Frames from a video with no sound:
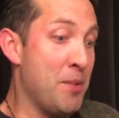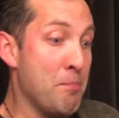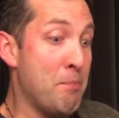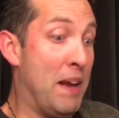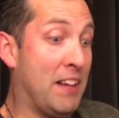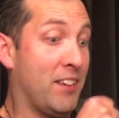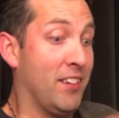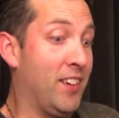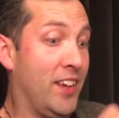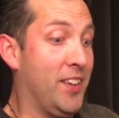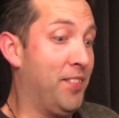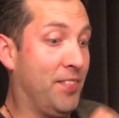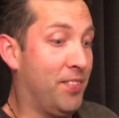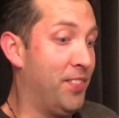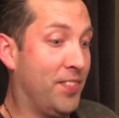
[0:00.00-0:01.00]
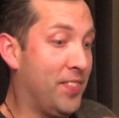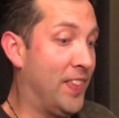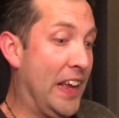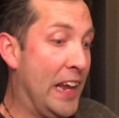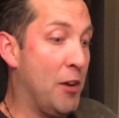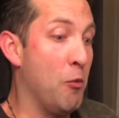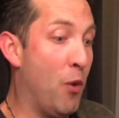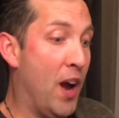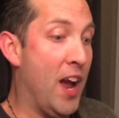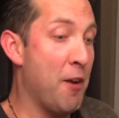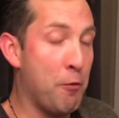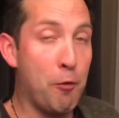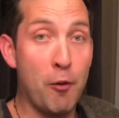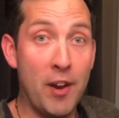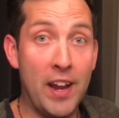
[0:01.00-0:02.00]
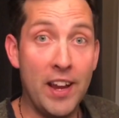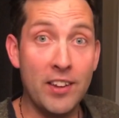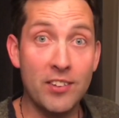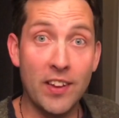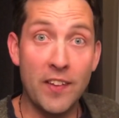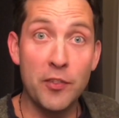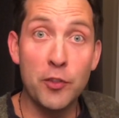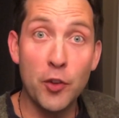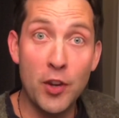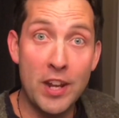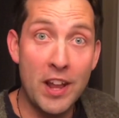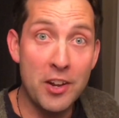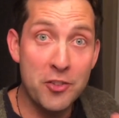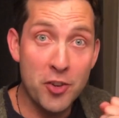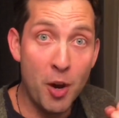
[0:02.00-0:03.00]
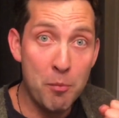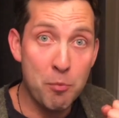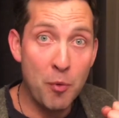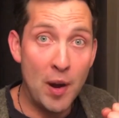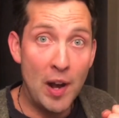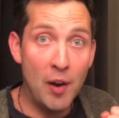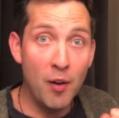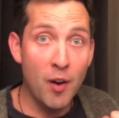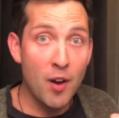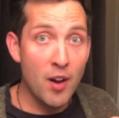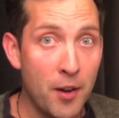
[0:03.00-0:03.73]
metally thing, whatever it is, and done their job well.